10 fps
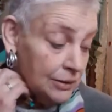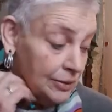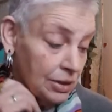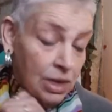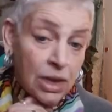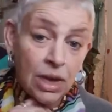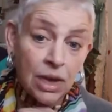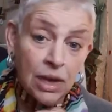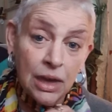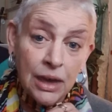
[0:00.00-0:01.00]
it.
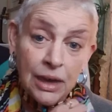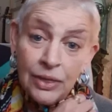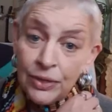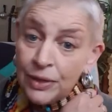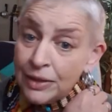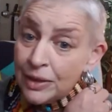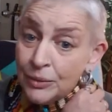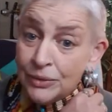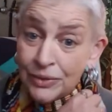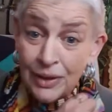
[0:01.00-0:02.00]
And the thing that
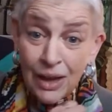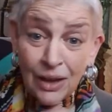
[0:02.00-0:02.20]
was